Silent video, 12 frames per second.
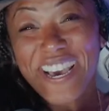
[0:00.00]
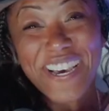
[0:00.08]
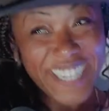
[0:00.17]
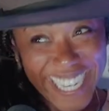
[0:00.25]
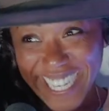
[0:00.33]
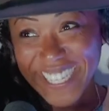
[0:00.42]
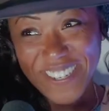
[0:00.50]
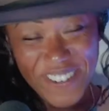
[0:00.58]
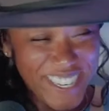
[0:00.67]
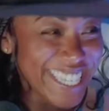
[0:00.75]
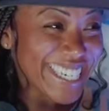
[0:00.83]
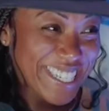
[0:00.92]
Yes,
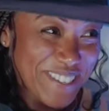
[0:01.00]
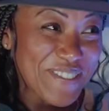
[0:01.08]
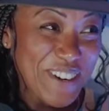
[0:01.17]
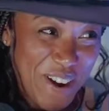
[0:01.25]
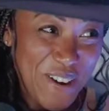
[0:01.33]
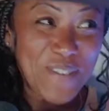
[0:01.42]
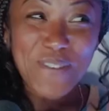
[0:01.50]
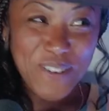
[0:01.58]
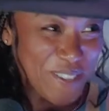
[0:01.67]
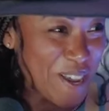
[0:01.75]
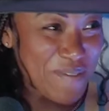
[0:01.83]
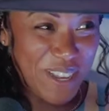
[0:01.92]
cooking is
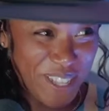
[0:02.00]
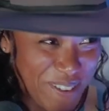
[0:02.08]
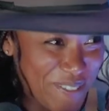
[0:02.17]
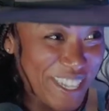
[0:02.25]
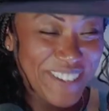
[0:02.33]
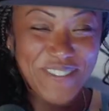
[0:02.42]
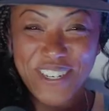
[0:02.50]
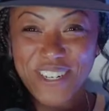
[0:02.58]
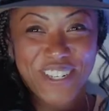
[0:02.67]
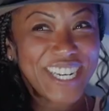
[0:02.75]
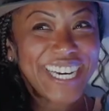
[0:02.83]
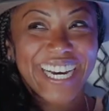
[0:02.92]
100% my love
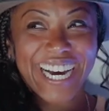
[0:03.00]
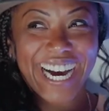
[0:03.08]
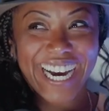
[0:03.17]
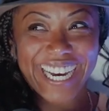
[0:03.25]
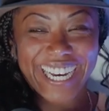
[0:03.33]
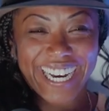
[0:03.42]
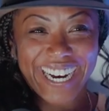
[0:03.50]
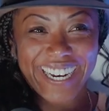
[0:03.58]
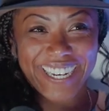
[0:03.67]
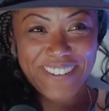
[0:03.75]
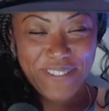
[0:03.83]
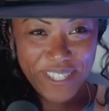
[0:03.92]
language. Mm -hmm. I
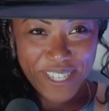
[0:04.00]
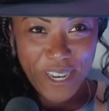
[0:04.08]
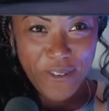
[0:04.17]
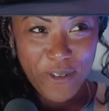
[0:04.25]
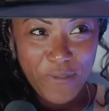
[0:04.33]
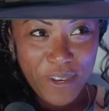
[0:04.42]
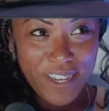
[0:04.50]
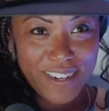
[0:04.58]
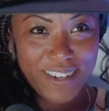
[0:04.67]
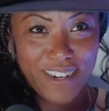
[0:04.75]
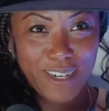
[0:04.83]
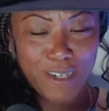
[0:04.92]
I would say,
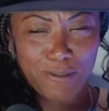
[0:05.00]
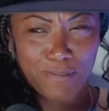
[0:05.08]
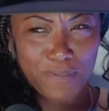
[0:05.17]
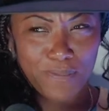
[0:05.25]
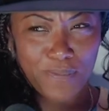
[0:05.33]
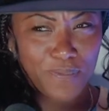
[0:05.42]
Ruben, um,